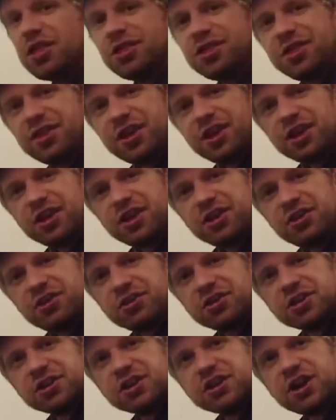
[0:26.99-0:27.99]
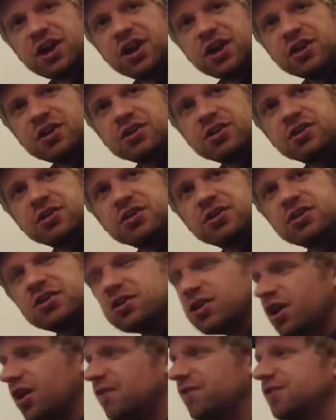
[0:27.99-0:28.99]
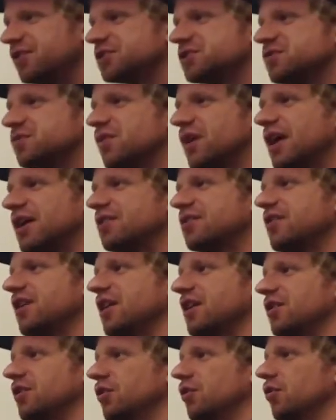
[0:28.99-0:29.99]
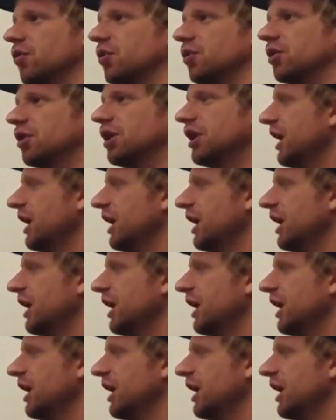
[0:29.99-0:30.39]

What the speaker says: the area of this rectangle.